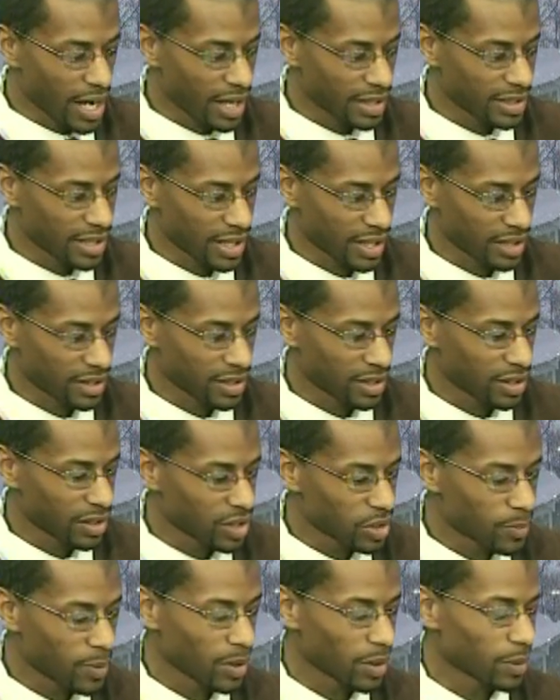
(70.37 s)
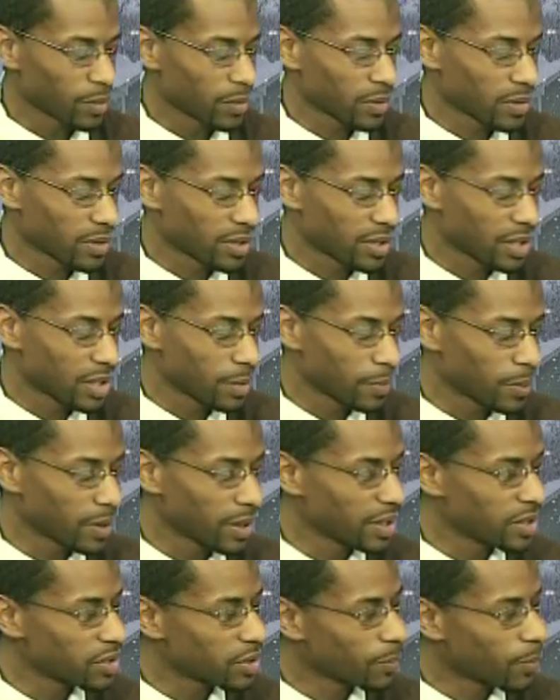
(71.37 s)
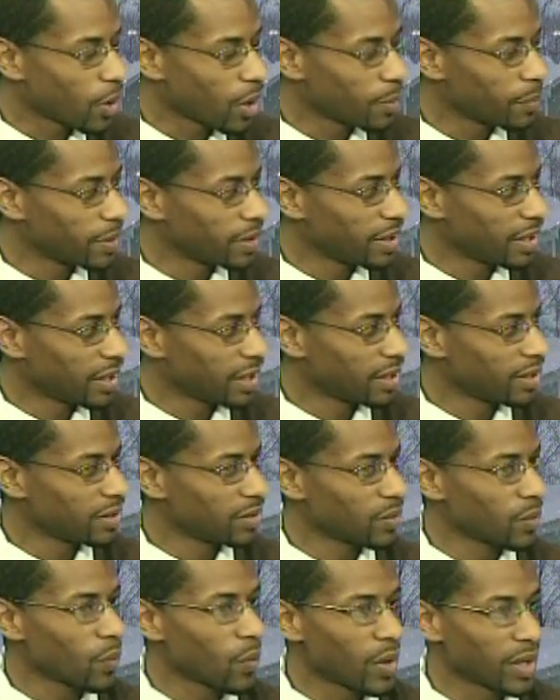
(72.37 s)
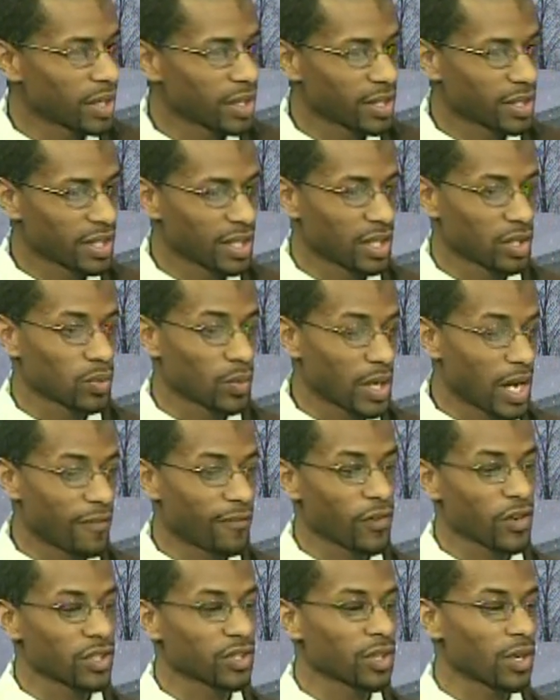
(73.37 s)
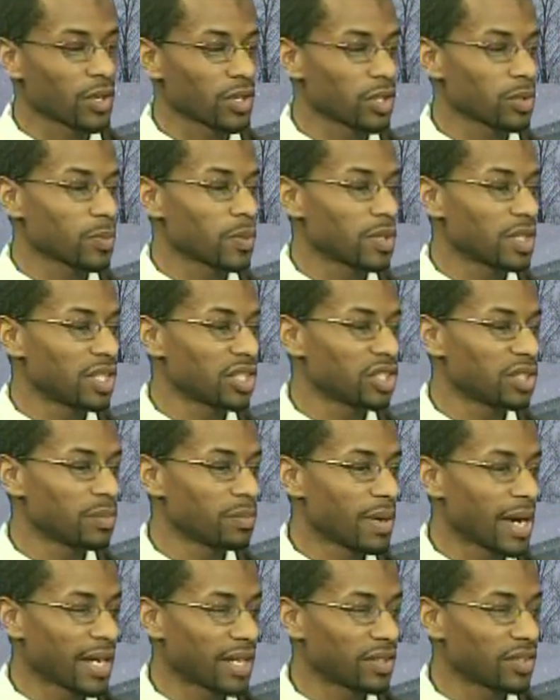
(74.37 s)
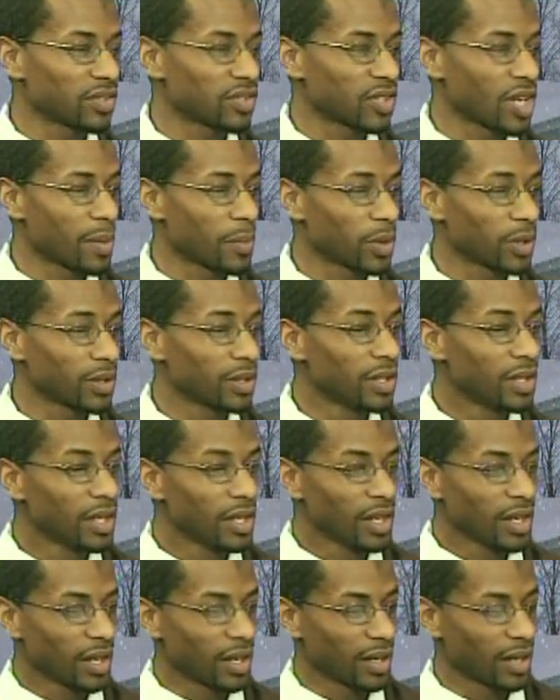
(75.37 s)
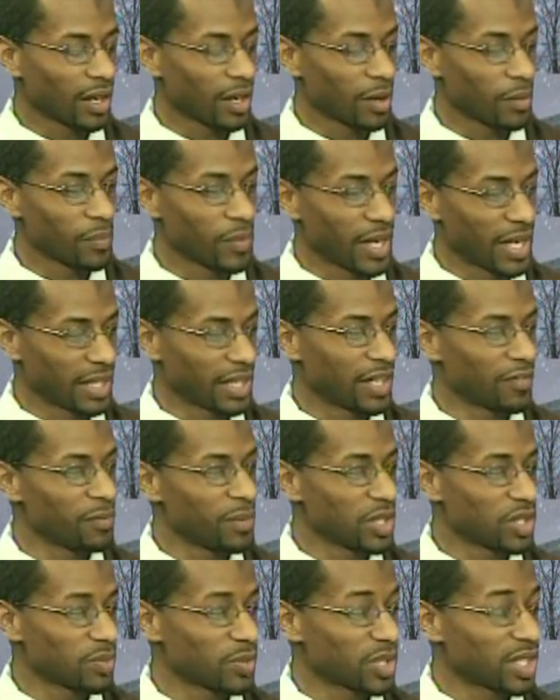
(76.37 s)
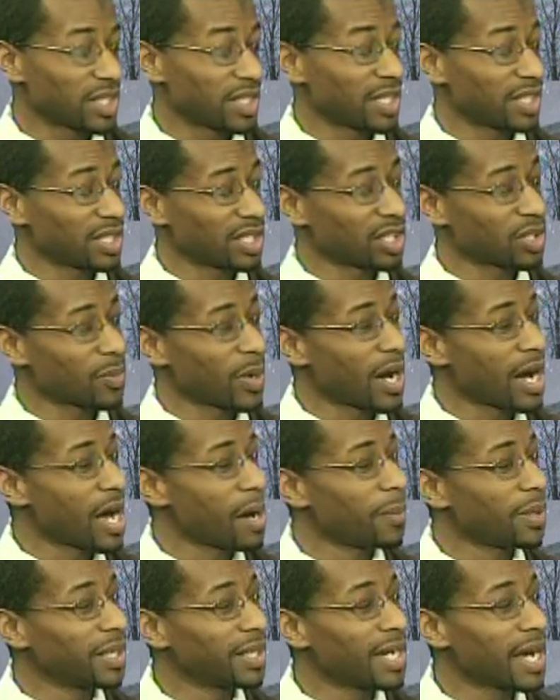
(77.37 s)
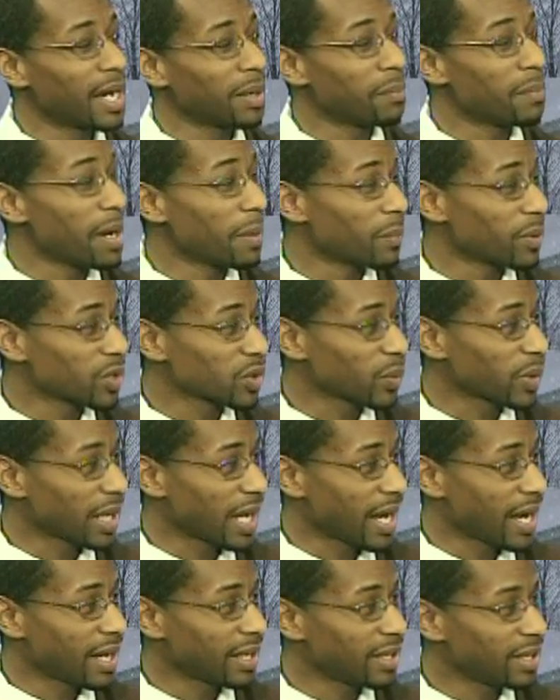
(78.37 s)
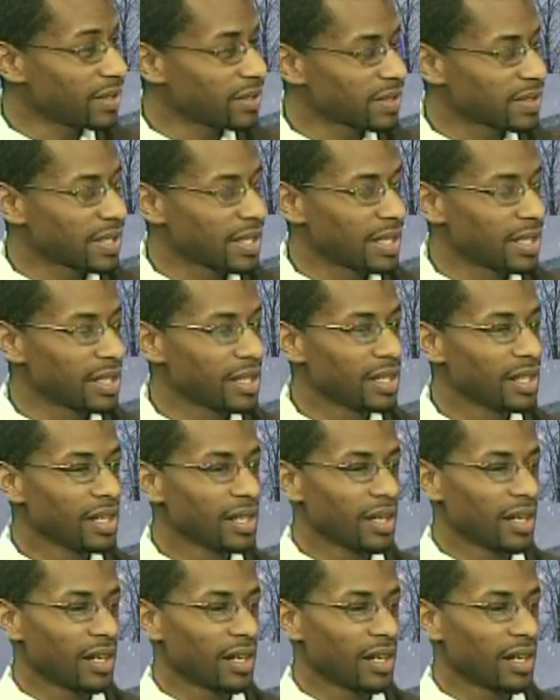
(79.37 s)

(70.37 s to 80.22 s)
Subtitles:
contacts in the Lynchburg City Police Department, and one of the things, when I first started this position back in the summer, they had given me some statistics about how many gang members we had in the city,